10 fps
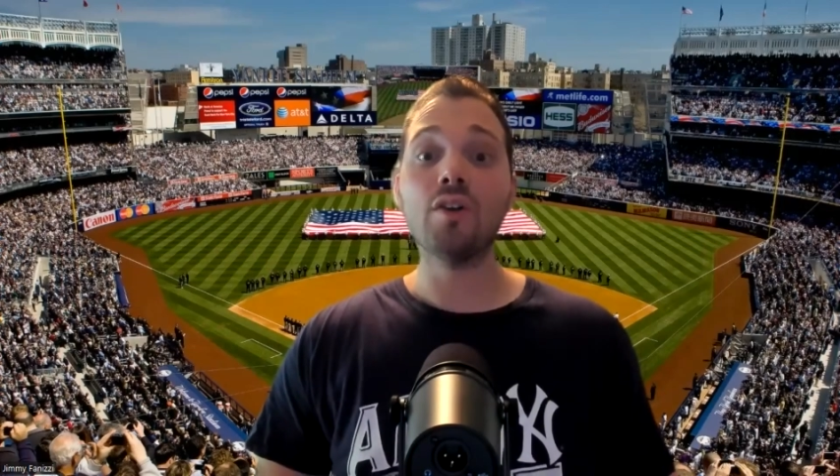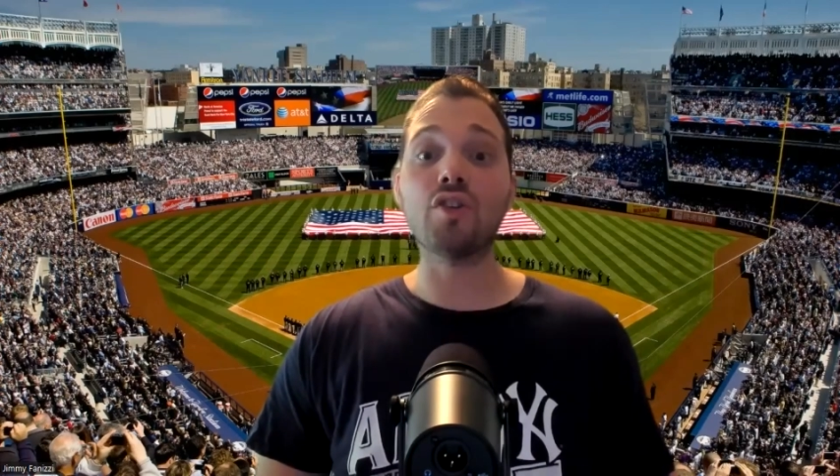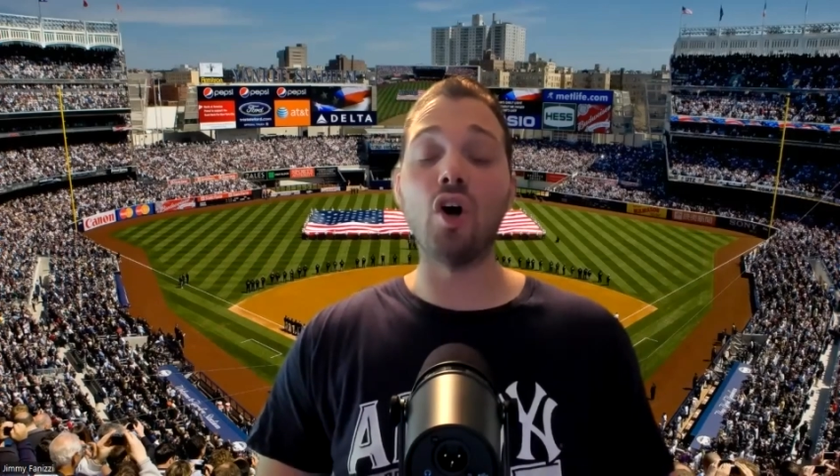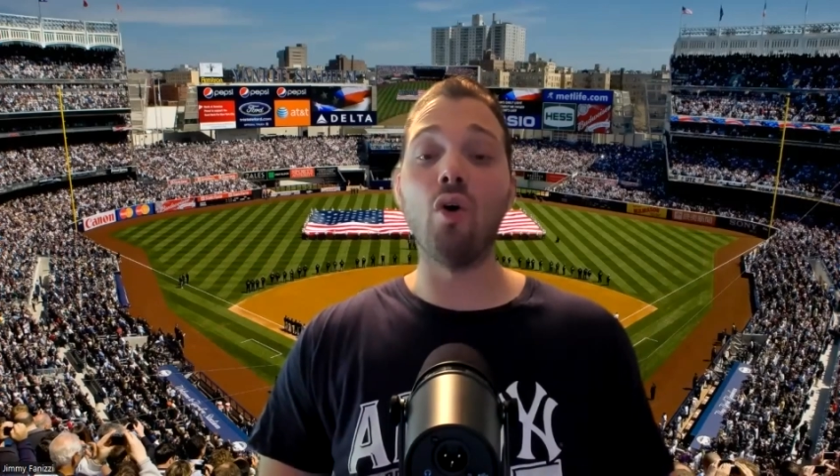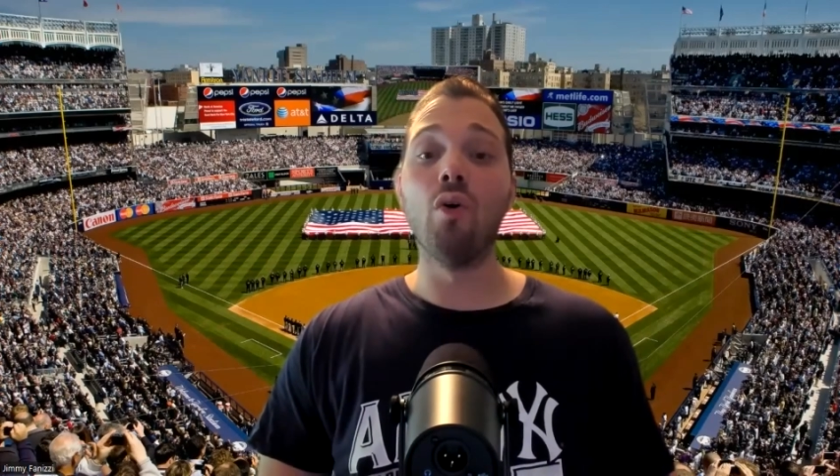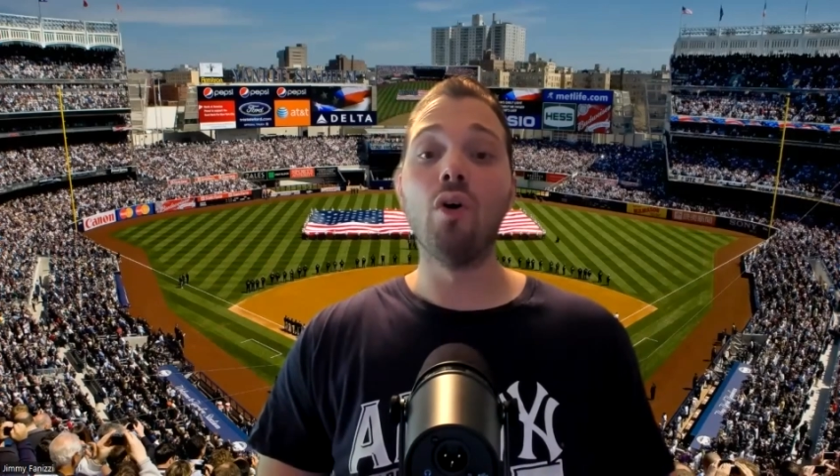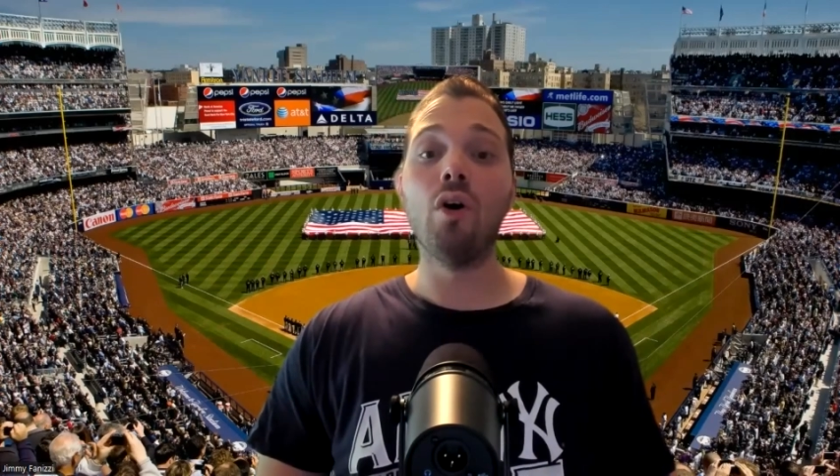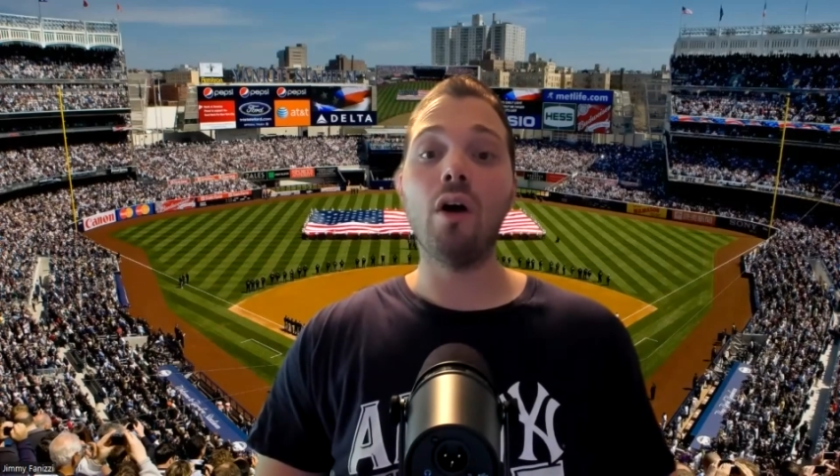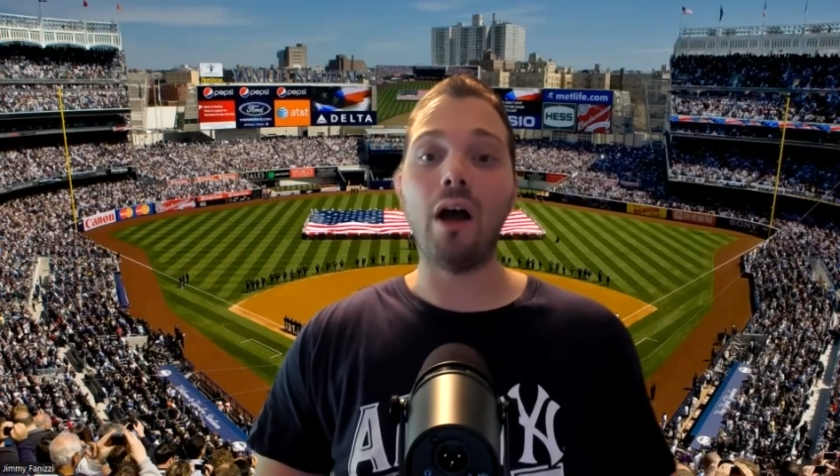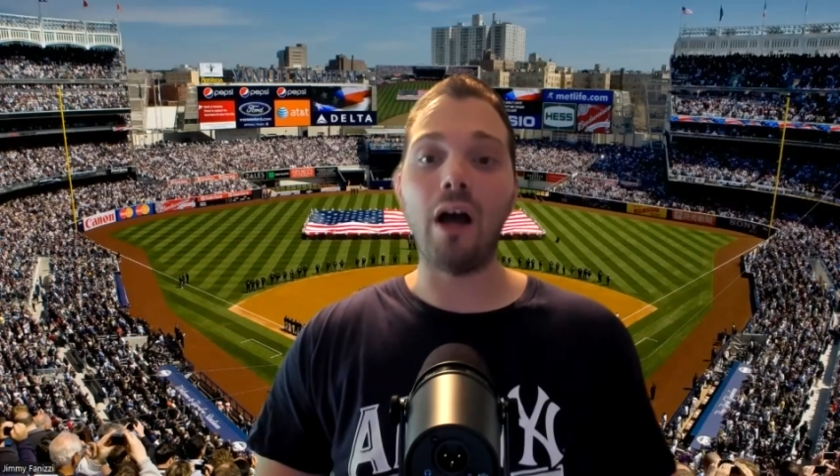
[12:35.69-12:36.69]
So,
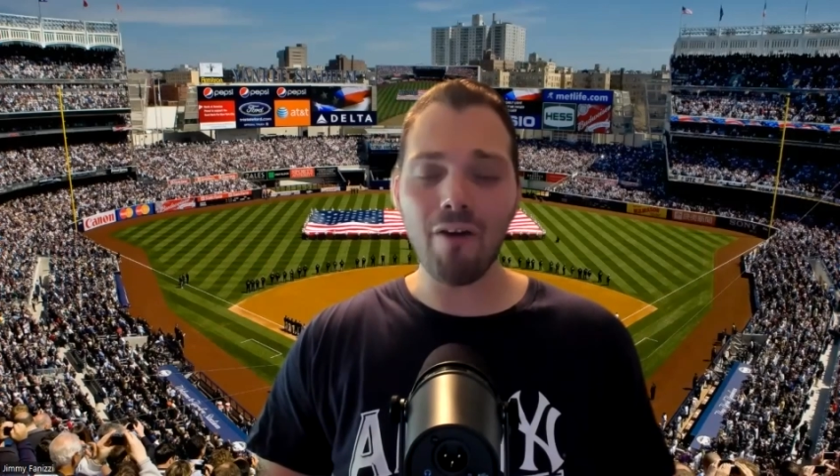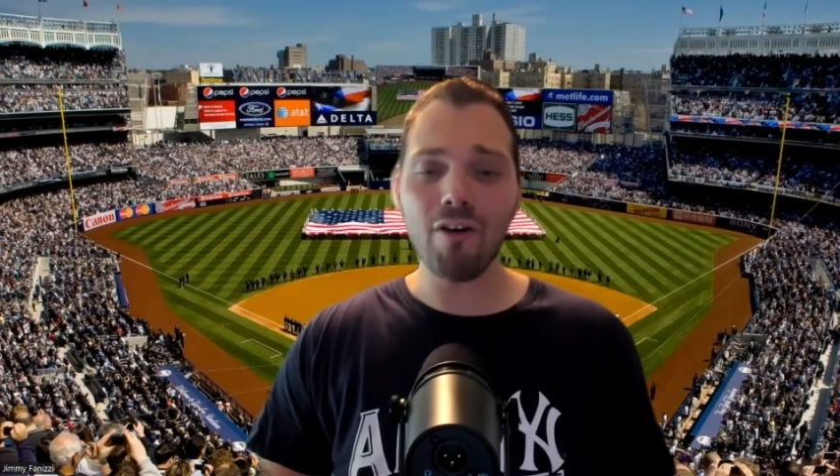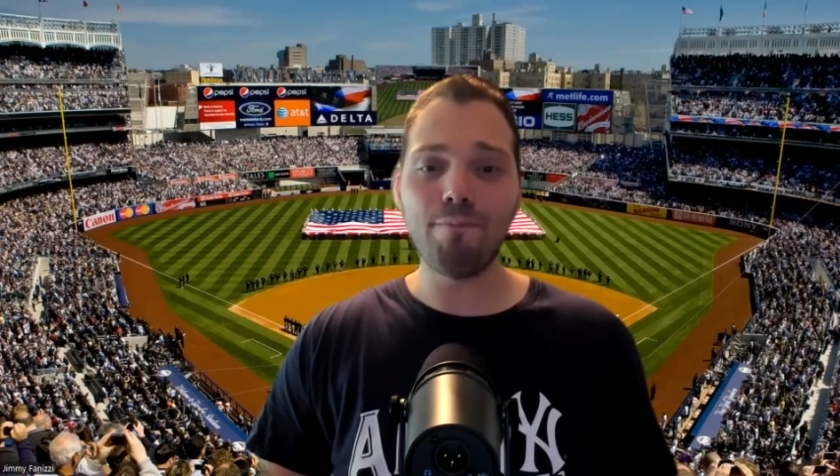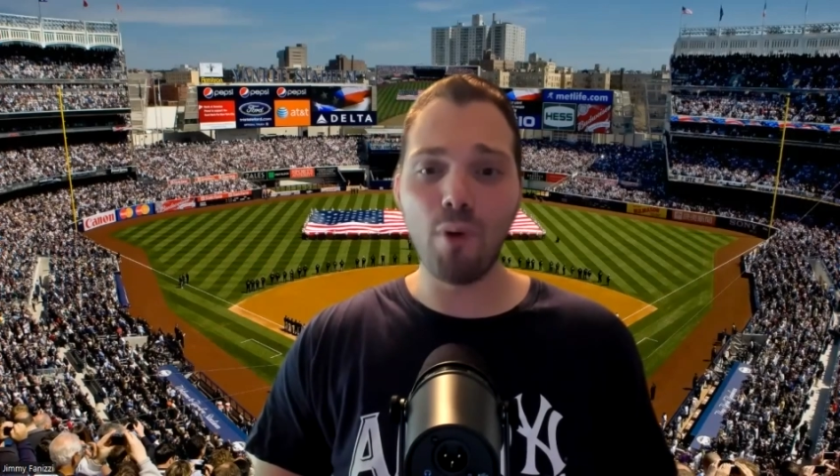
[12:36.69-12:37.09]
Aaron